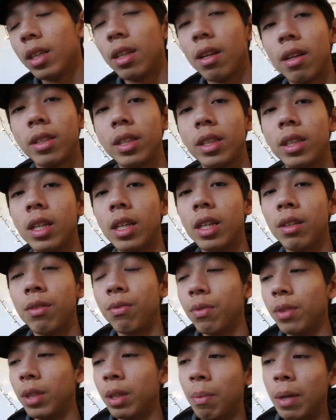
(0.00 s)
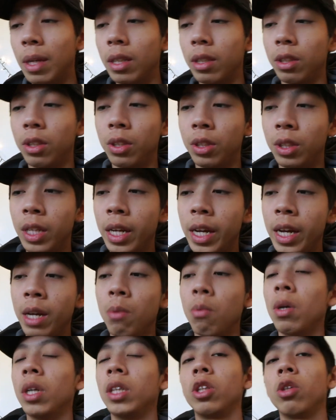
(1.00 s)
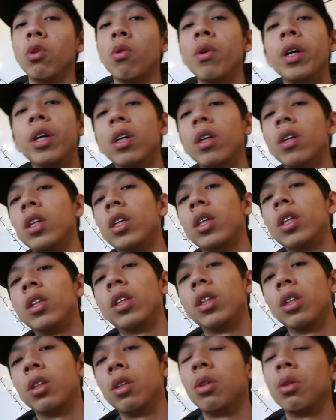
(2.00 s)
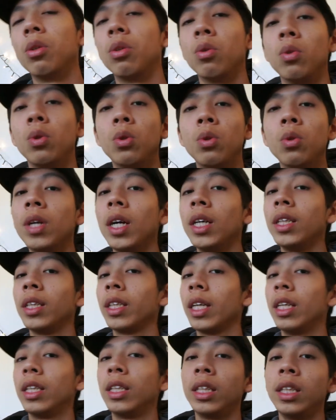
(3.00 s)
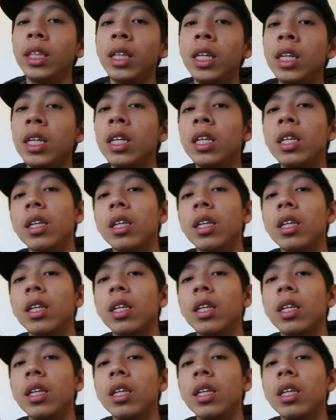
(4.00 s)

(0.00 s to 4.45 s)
stuff about today, what's going on, so you guys can see.